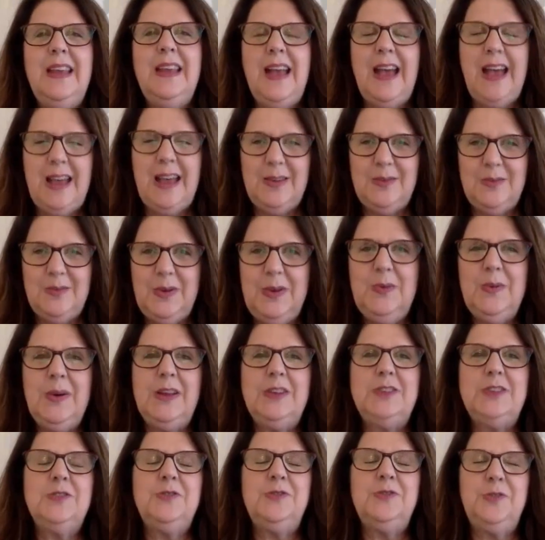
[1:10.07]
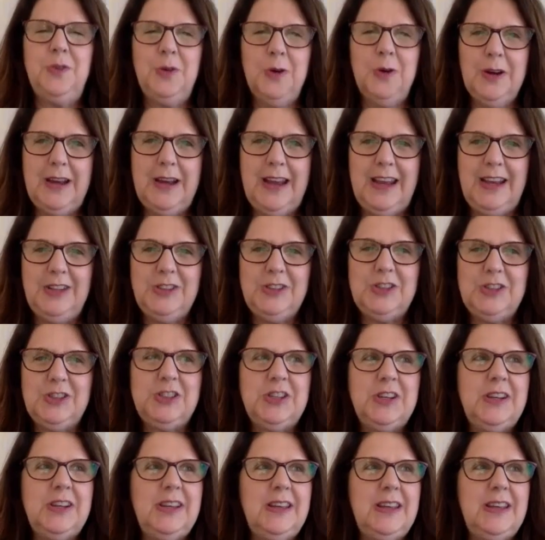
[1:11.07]
and we went to 4 H.
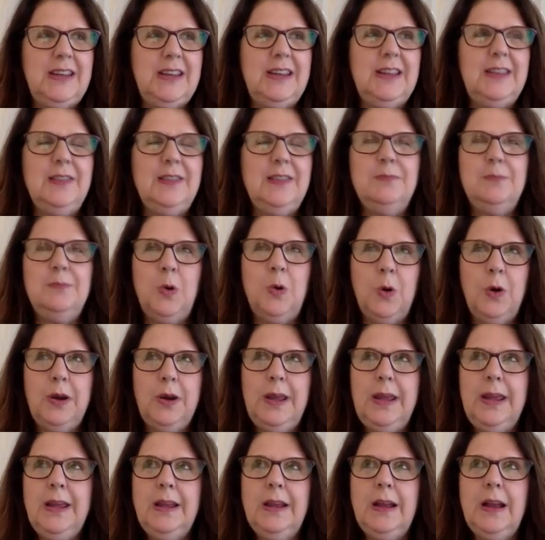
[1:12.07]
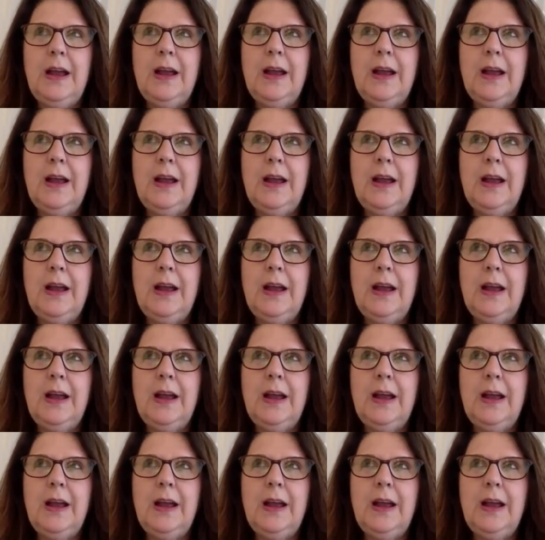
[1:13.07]
And in the morning,